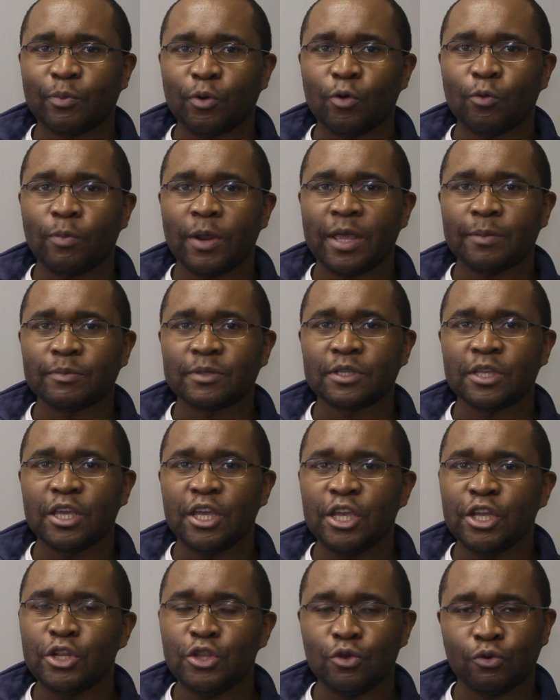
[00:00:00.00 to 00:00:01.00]
problems
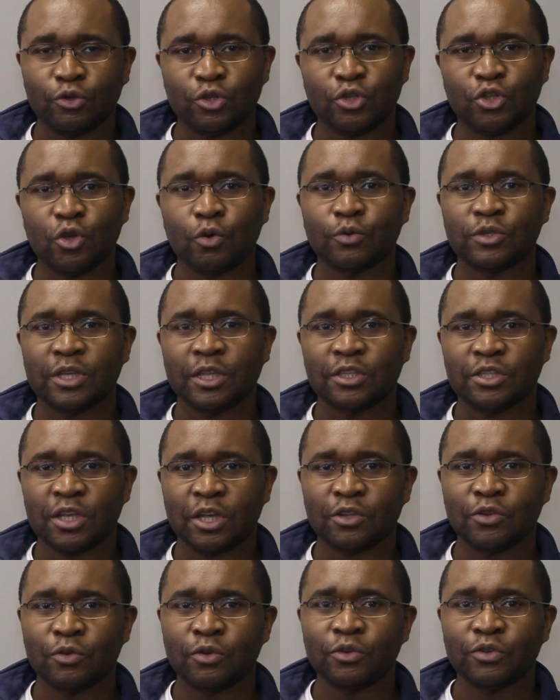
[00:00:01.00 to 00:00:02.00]
in your chosen
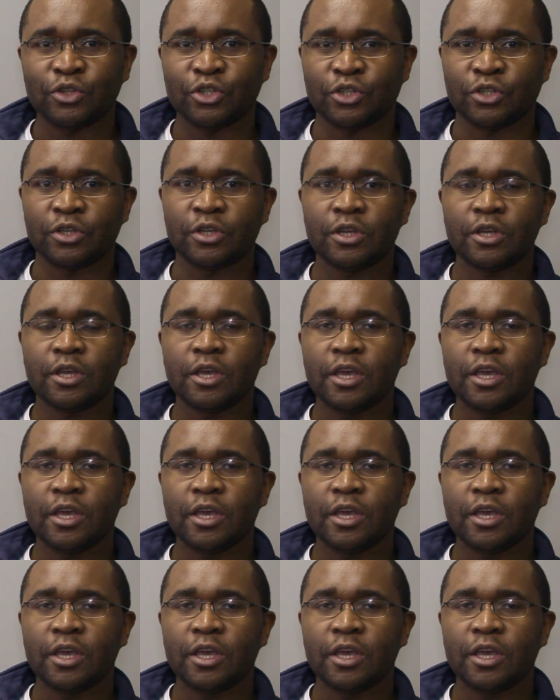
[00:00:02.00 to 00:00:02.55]
technology,